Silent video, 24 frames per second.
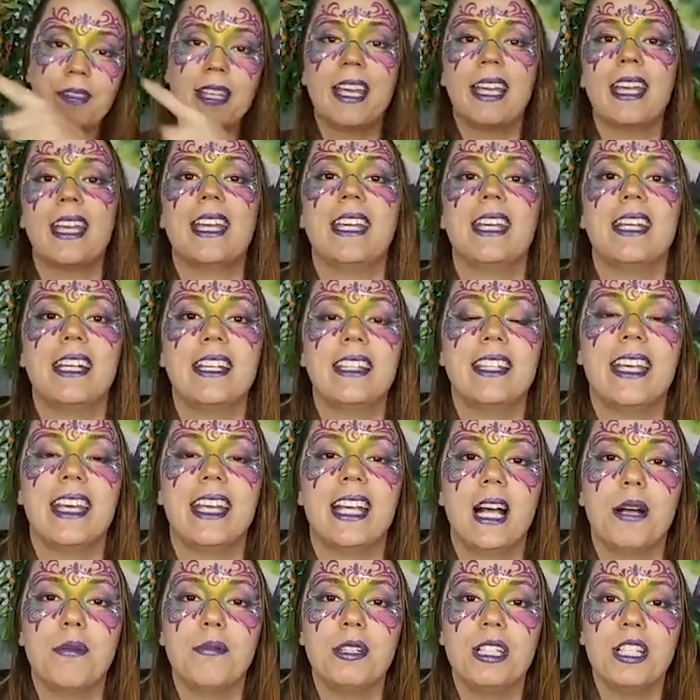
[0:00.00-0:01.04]
and then
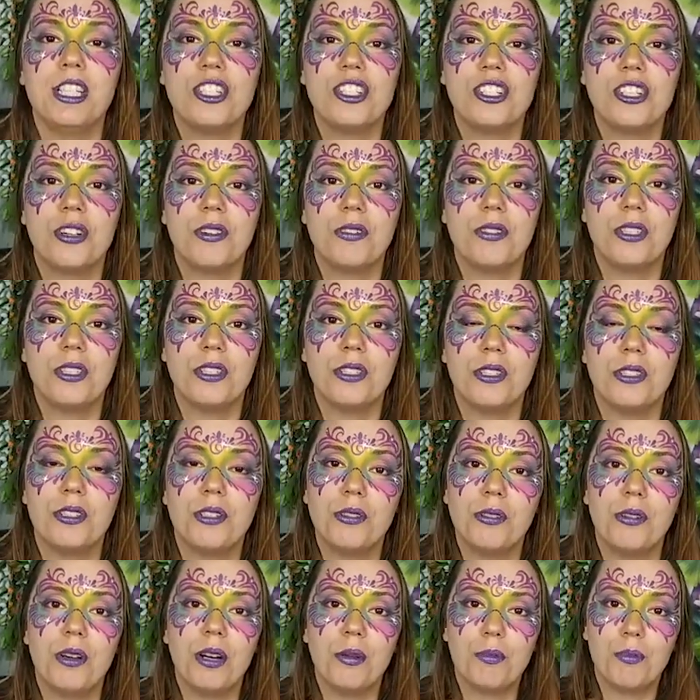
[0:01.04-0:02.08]
I'm going to show
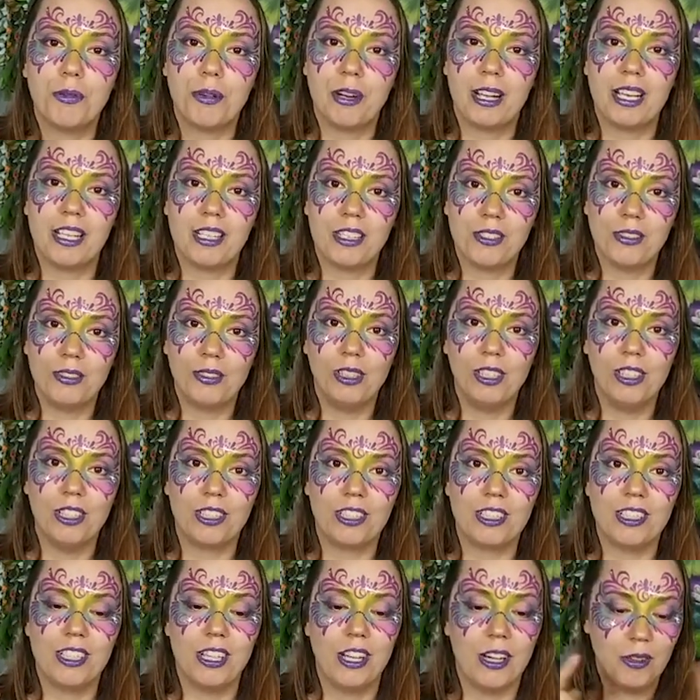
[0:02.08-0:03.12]
you a brand new look.
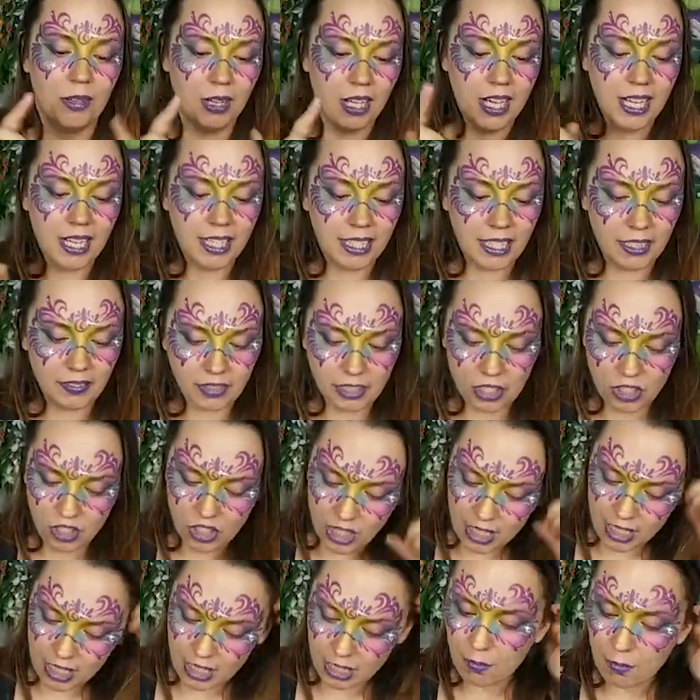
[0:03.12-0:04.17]
So give us
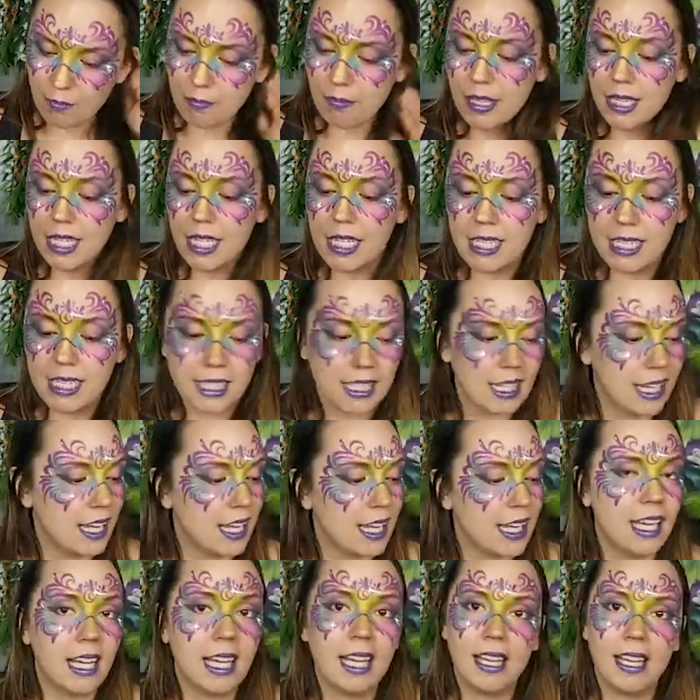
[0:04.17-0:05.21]
just a minute,
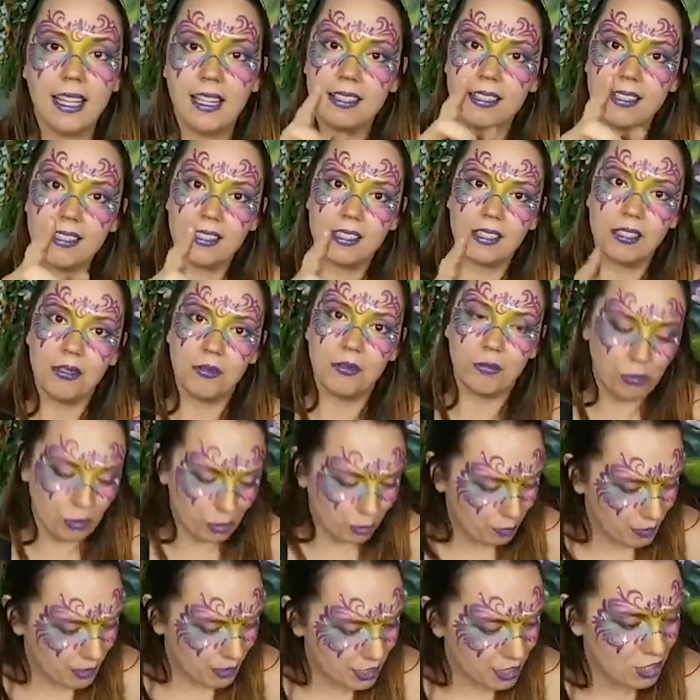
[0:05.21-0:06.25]
and we'll
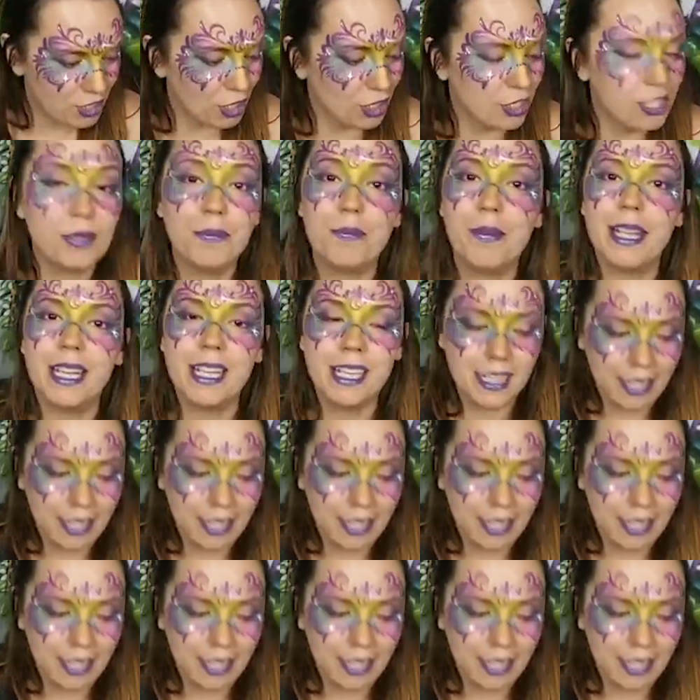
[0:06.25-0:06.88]
be starting painting